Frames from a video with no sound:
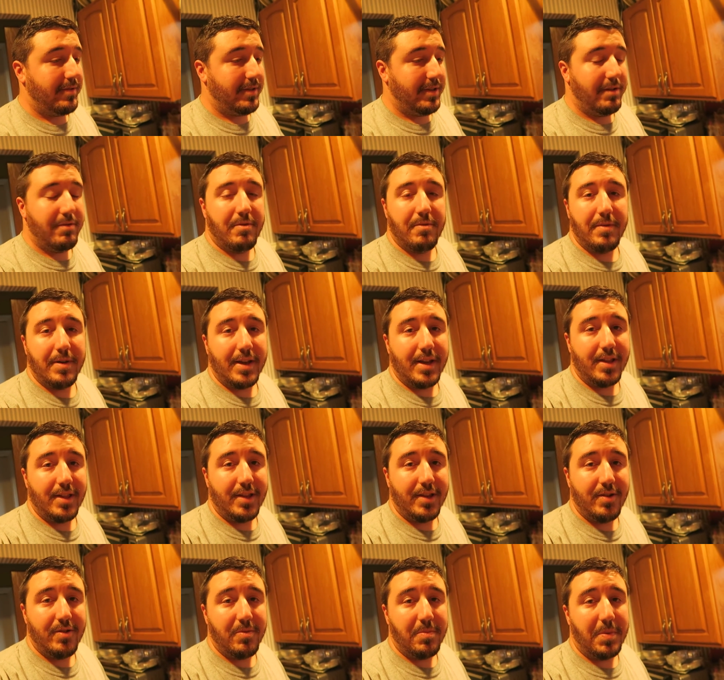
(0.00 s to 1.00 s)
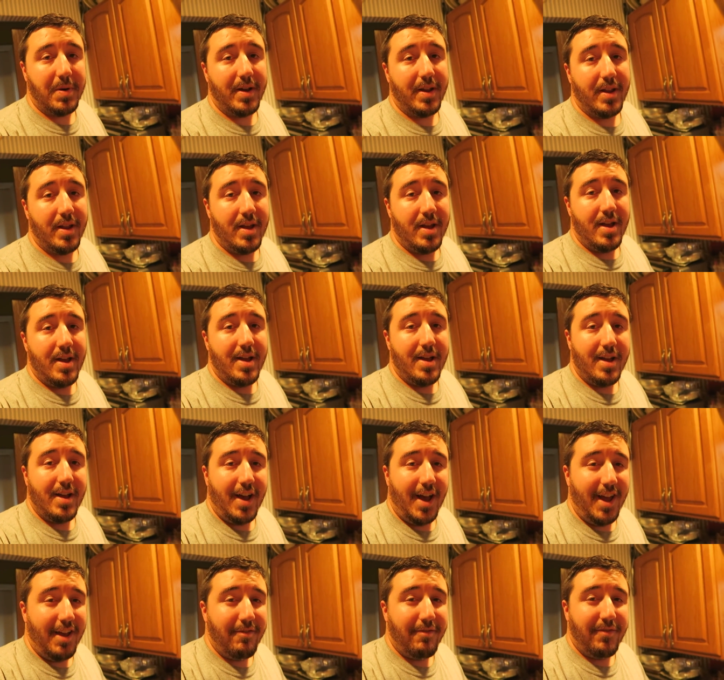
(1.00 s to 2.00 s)
We'll see what we can do. But
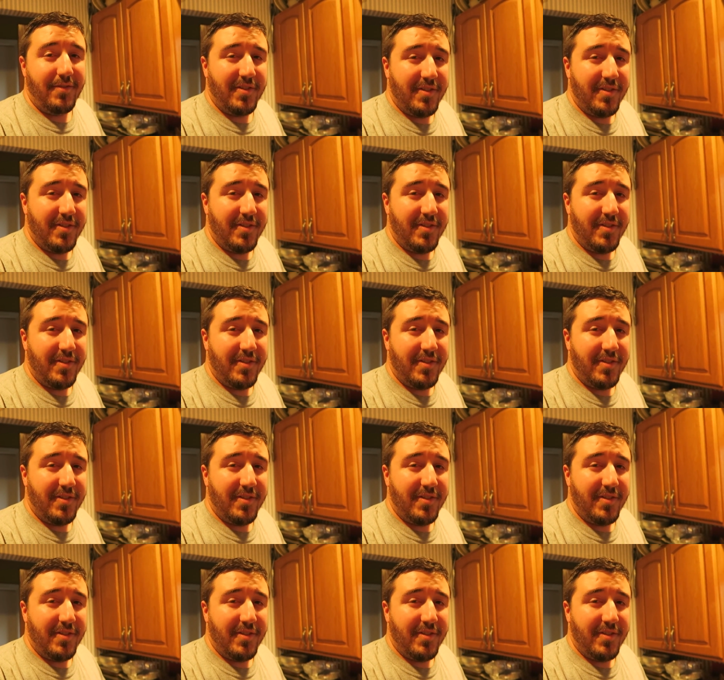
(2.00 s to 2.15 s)
I have a